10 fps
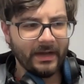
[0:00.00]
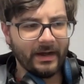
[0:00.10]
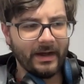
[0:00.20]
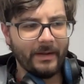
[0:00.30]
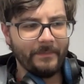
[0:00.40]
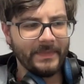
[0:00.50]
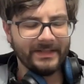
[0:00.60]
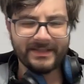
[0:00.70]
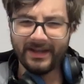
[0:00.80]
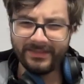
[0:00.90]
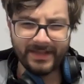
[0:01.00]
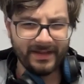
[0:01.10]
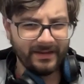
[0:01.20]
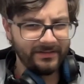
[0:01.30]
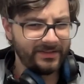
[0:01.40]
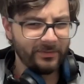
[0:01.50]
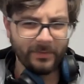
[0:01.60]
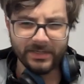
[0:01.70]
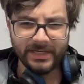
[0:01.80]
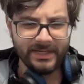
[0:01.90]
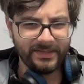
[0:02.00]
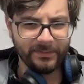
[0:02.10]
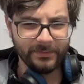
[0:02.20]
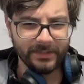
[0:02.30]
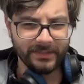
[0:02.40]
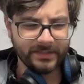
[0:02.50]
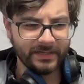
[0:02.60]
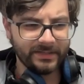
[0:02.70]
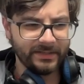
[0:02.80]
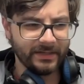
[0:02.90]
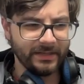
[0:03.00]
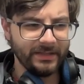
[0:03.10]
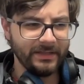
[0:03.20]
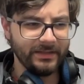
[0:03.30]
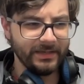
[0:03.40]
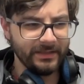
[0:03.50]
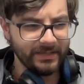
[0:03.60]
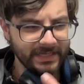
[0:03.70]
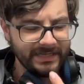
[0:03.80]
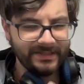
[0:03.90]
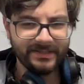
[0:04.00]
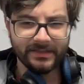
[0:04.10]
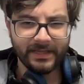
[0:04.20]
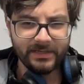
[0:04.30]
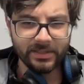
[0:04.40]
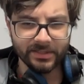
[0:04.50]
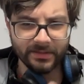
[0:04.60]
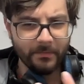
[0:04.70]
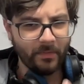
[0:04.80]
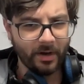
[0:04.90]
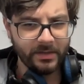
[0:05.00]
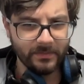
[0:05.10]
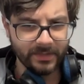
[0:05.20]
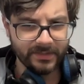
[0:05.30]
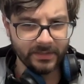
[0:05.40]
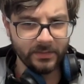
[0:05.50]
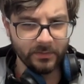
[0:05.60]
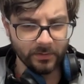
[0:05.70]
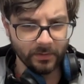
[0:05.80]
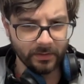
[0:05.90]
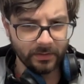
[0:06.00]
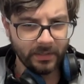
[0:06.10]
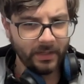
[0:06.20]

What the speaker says: It's got so much history. It's got the installations, the monuments in New York.